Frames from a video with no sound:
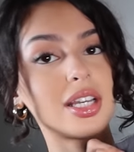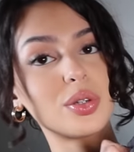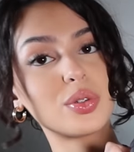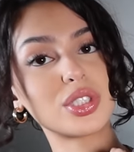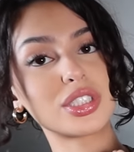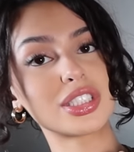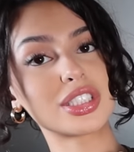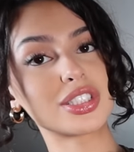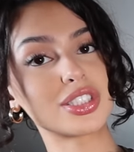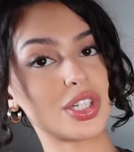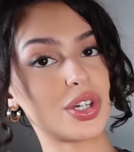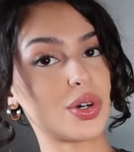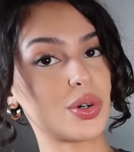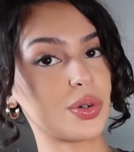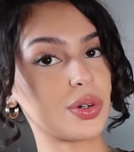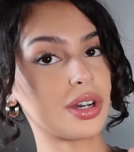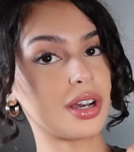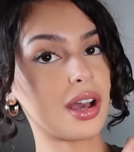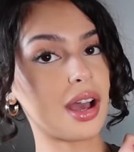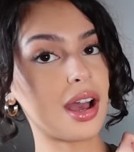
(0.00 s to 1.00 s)
It was
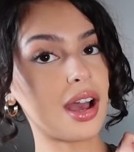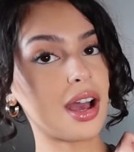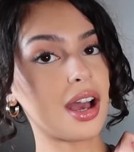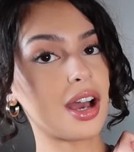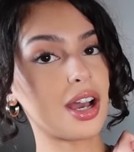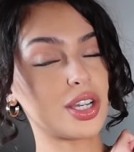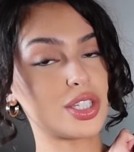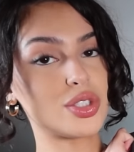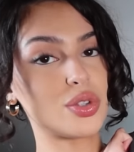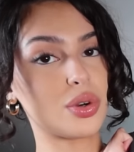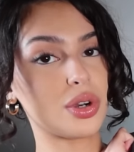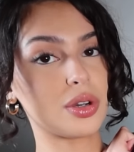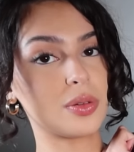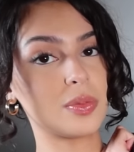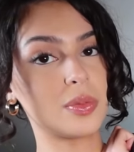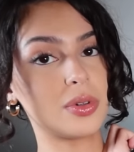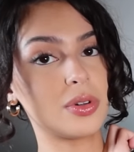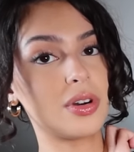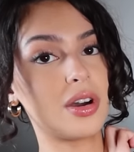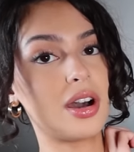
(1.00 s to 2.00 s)
so
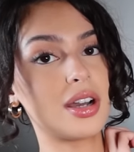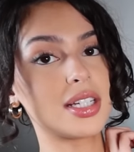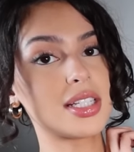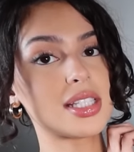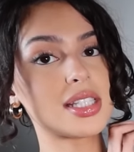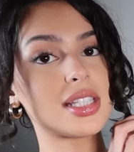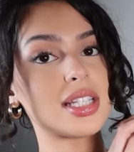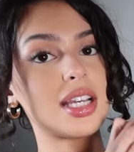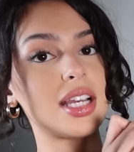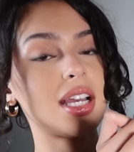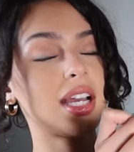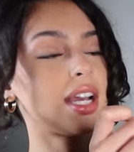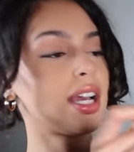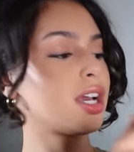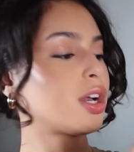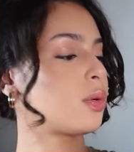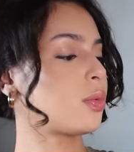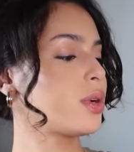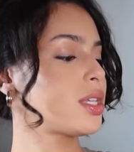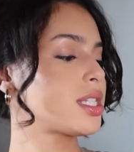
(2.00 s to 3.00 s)
adorable. Honestly,
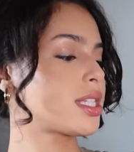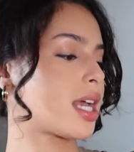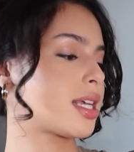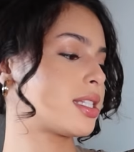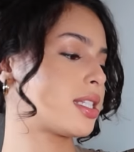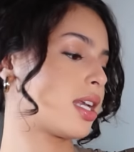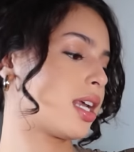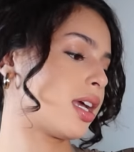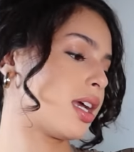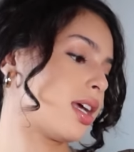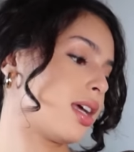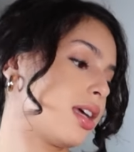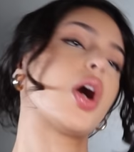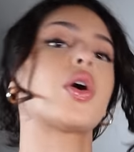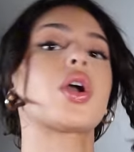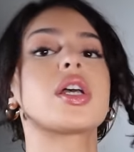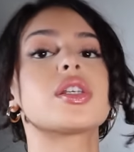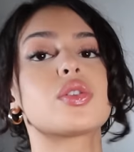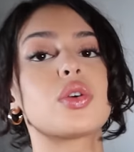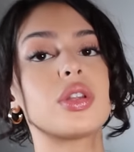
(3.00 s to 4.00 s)
what size did I get?
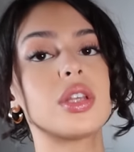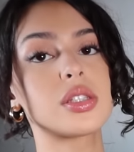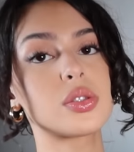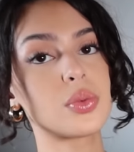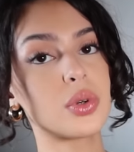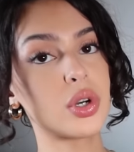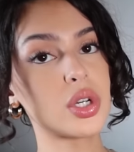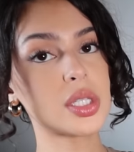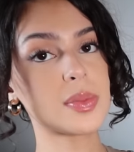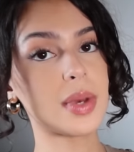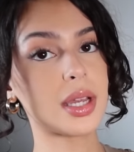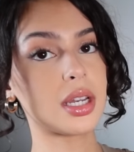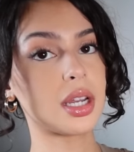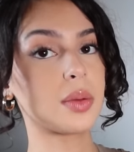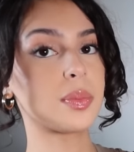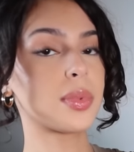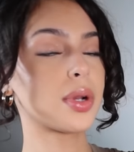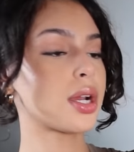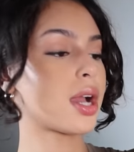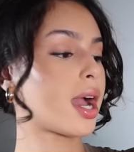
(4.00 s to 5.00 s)
Okay, so this one goes by
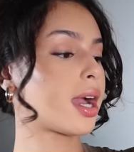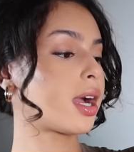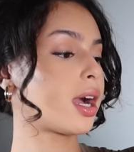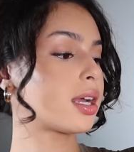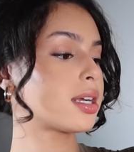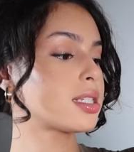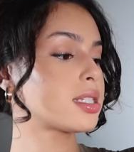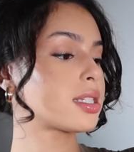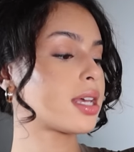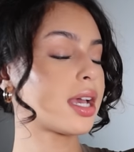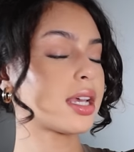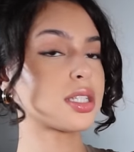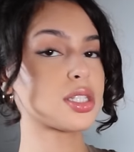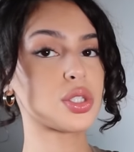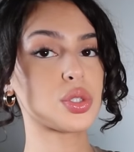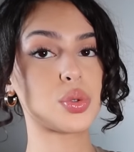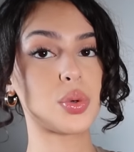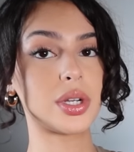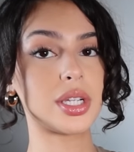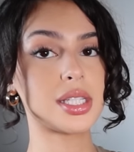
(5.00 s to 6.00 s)
number. I got a
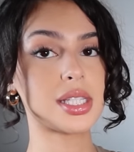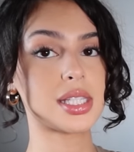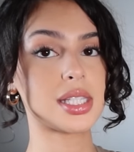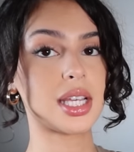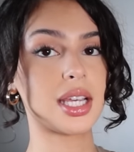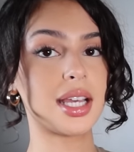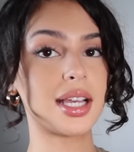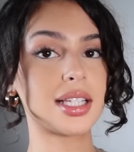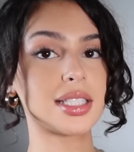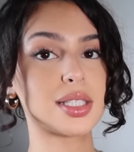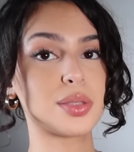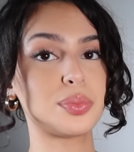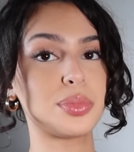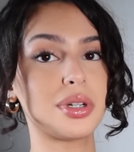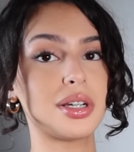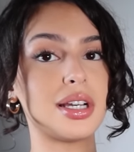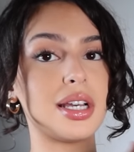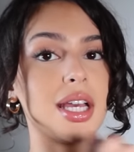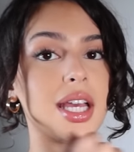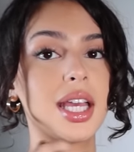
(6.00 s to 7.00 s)
size twenty-six,
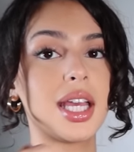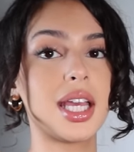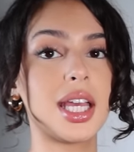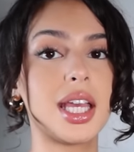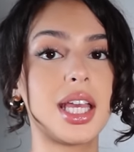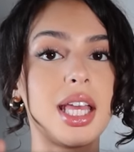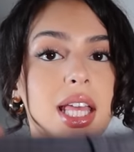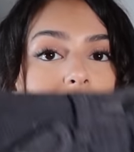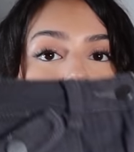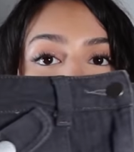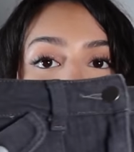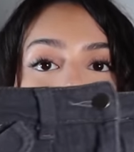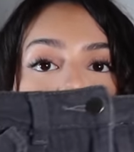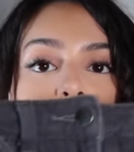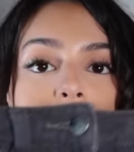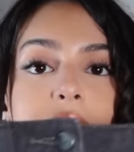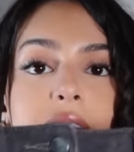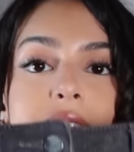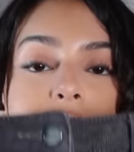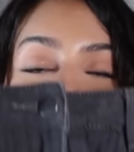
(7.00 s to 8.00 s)
but
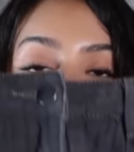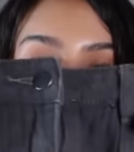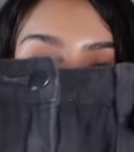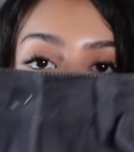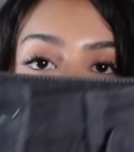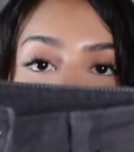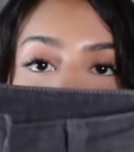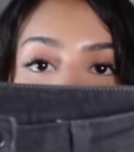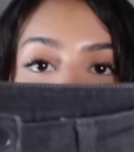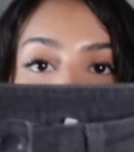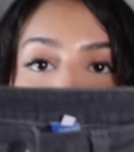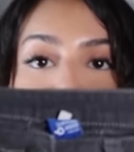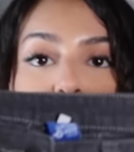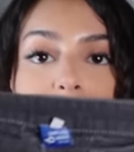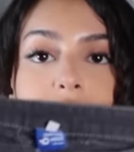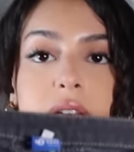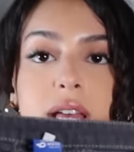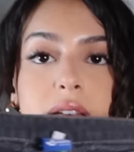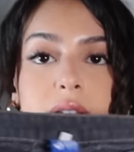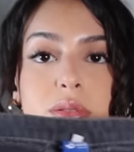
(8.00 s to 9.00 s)
I definitely could have
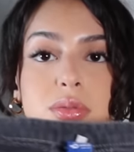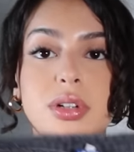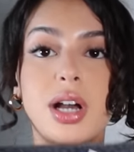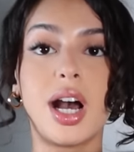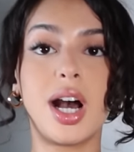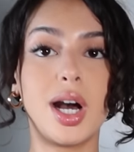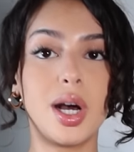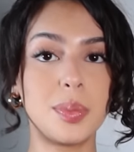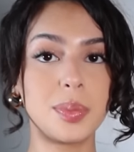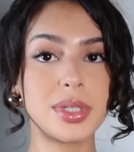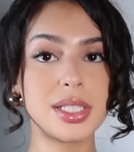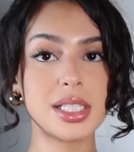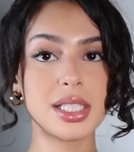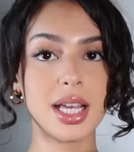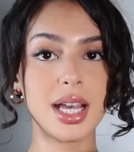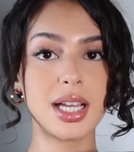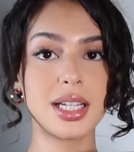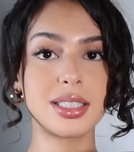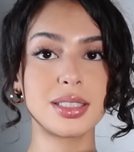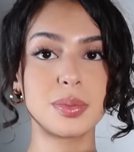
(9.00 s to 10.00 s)
went up a
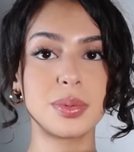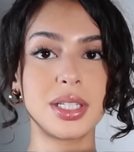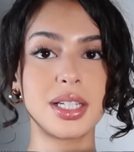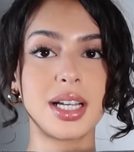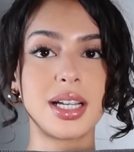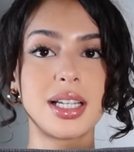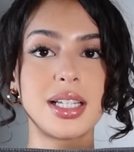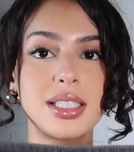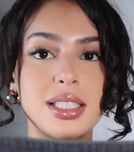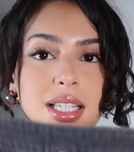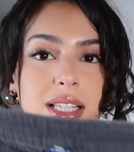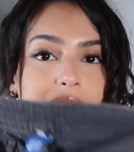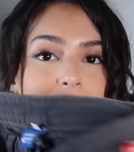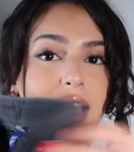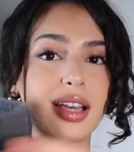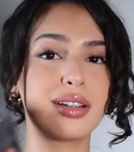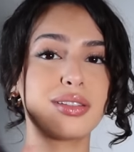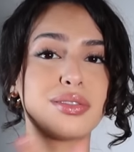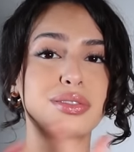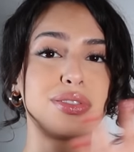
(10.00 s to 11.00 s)
size because it
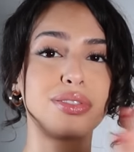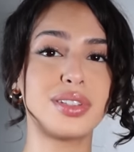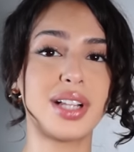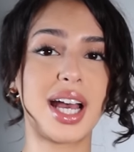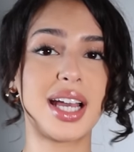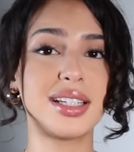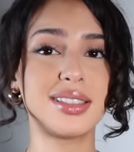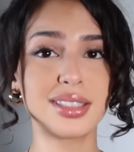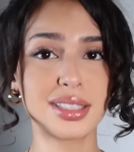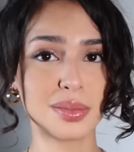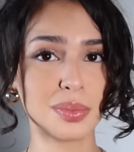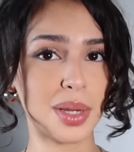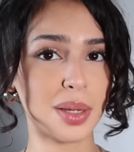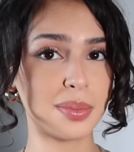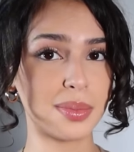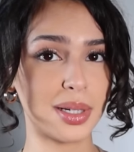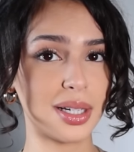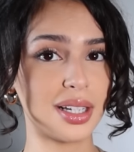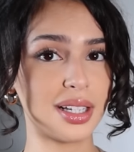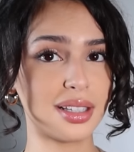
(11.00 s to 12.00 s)
like flattens my
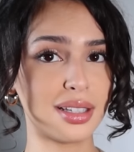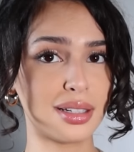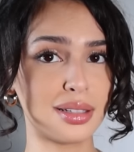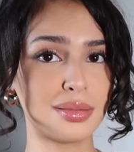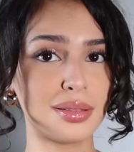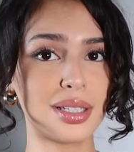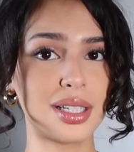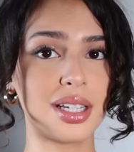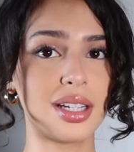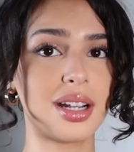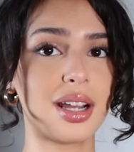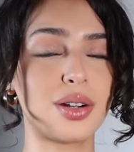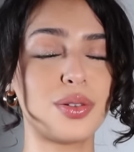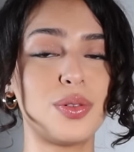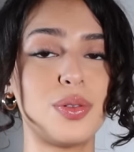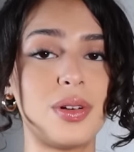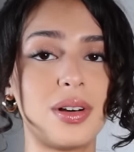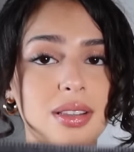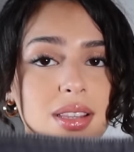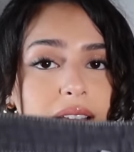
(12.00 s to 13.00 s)
butt a little bit and I
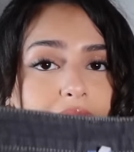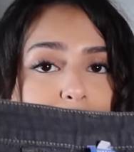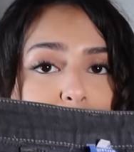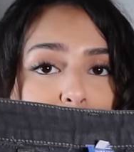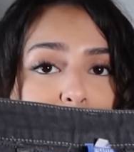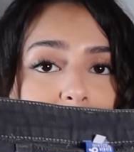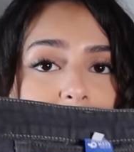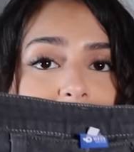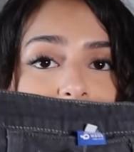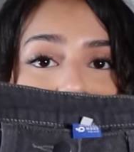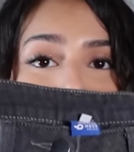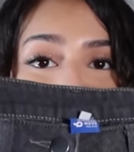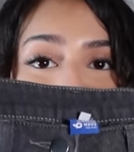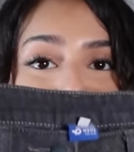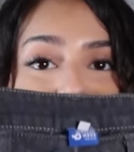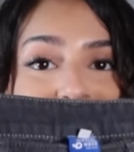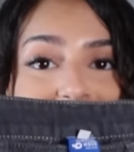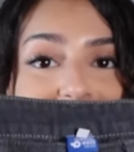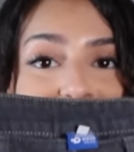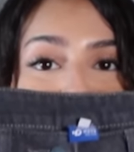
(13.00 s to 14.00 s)
don't want that, but it's
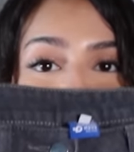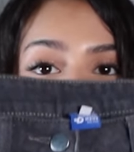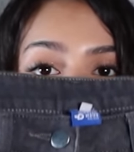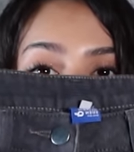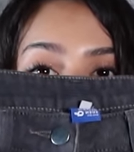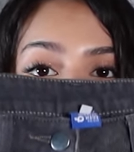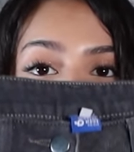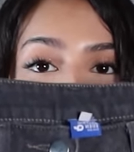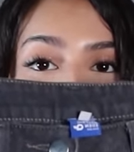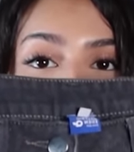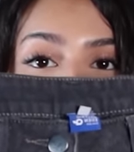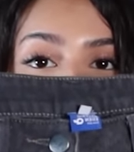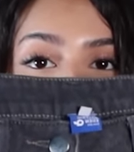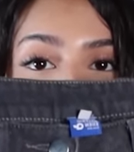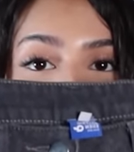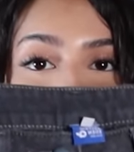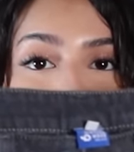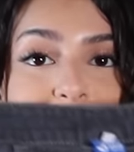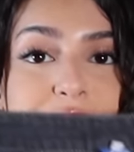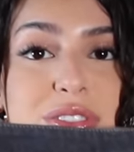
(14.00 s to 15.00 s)
so cute in